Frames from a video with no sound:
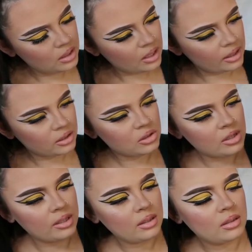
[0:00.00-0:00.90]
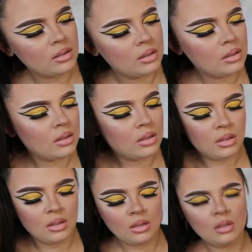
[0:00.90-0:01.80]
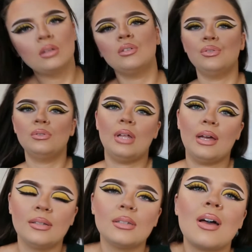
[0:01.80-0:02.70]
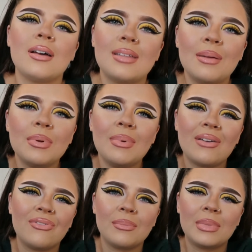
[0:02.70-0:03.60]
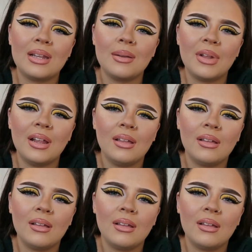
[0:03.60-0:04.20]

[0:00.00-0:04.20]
actually. 2 seconds guys, I'll be back filming in a minute.